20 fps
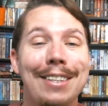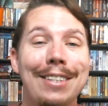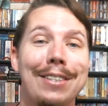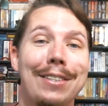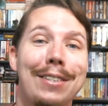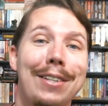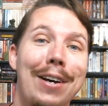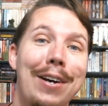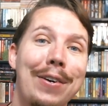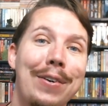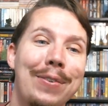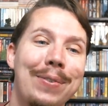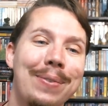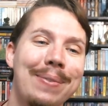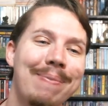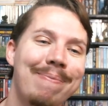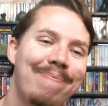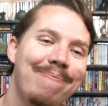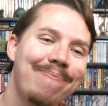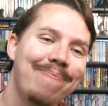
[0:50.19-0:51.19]

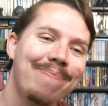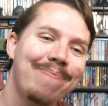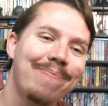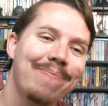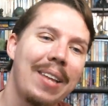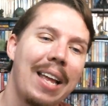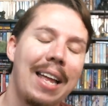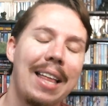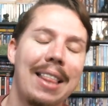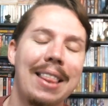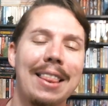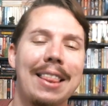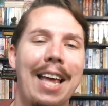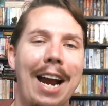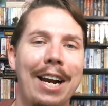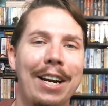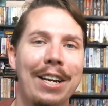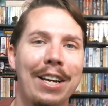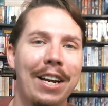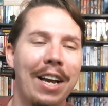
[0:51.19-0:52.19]
So
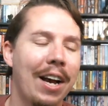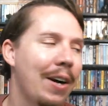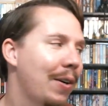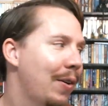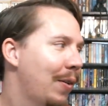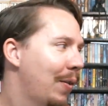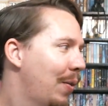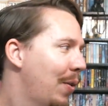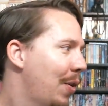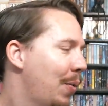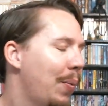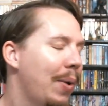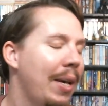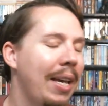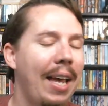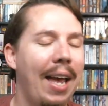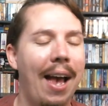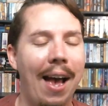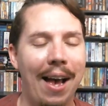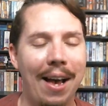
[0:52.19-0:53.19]
there you go.
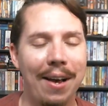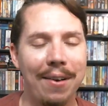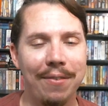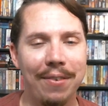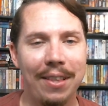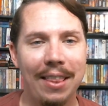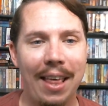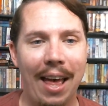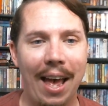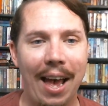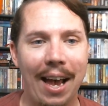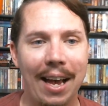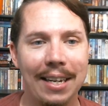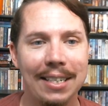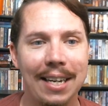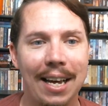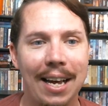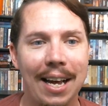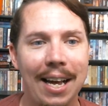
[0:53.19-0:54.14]
We have that.